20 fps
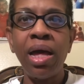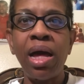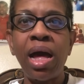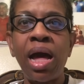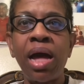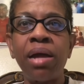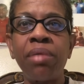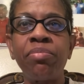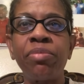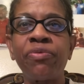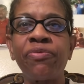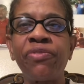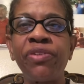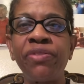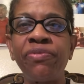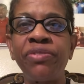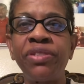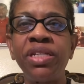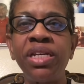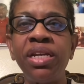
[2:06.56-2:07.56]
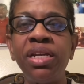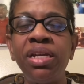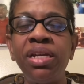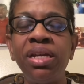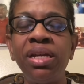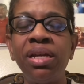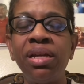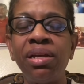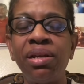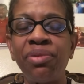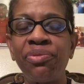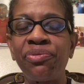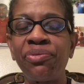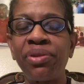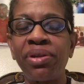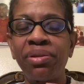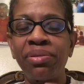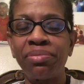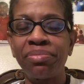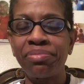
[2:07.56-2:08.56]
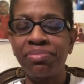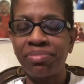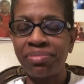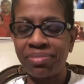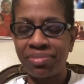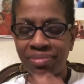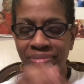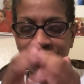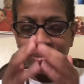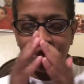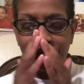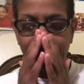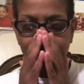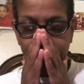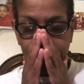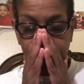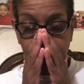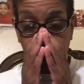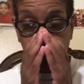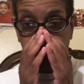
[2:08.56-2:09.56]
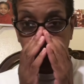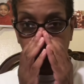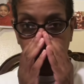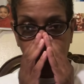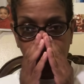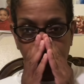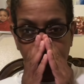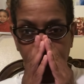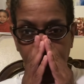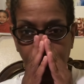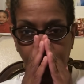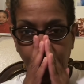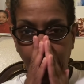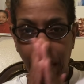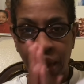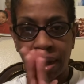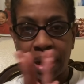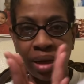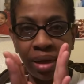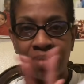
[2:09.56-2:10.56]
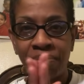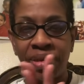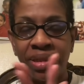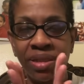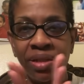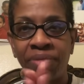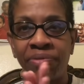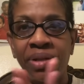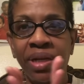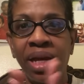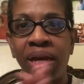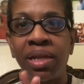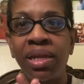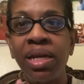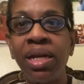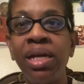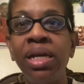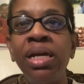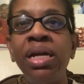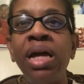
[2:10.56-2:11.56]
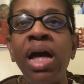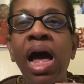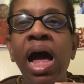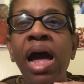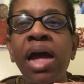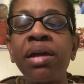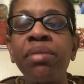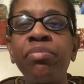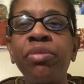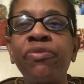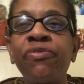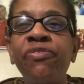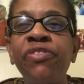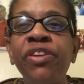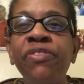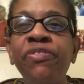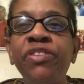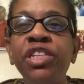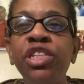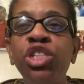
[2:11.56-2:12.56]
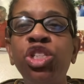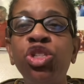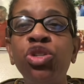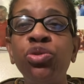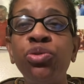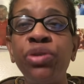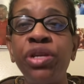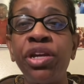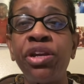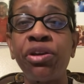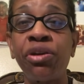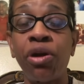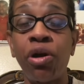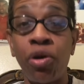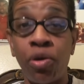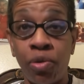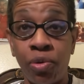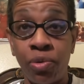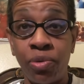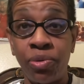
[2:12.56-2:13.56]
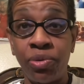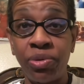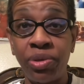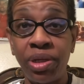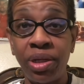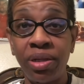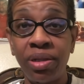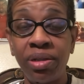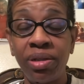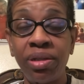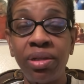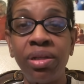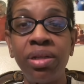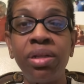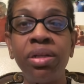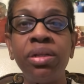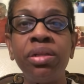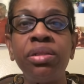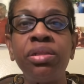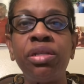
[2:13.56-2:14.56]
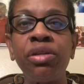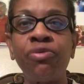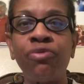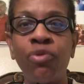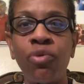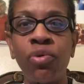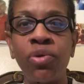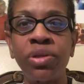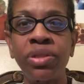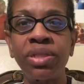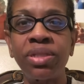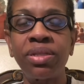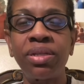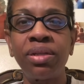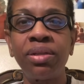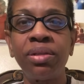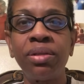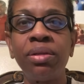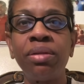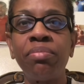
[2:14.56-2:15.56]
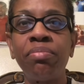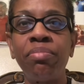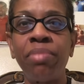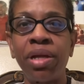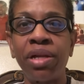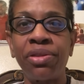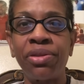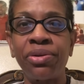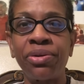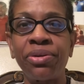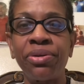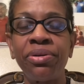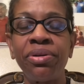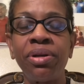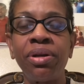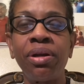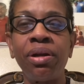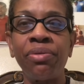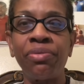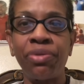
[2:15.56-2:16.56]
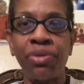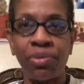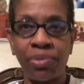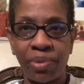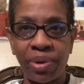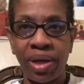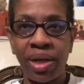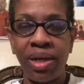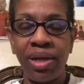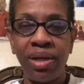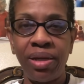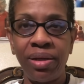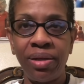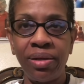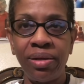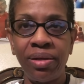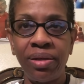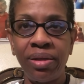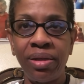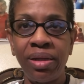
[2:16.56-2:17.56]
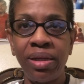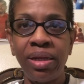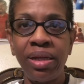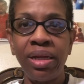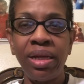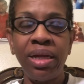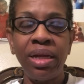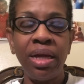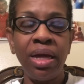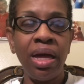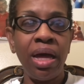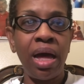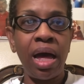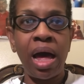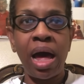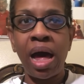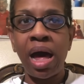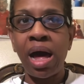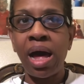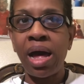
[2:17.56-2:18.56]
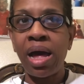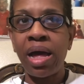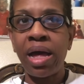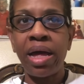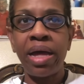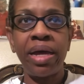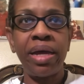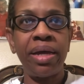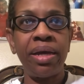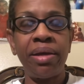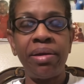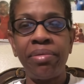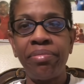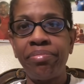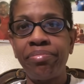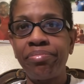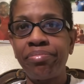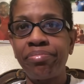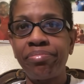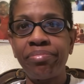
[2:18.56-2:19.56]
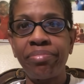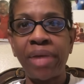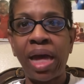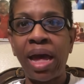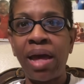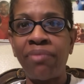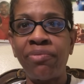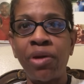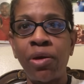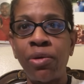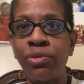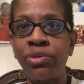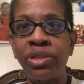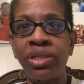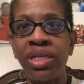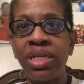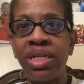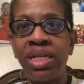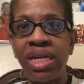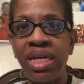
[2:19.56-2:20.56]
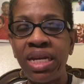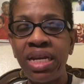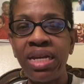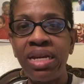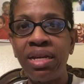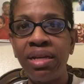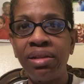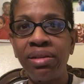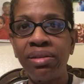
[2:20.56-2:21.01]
I am a 15, mm, I gotta get myself together. I am a 52 year old divorced mother of three. I have OCD.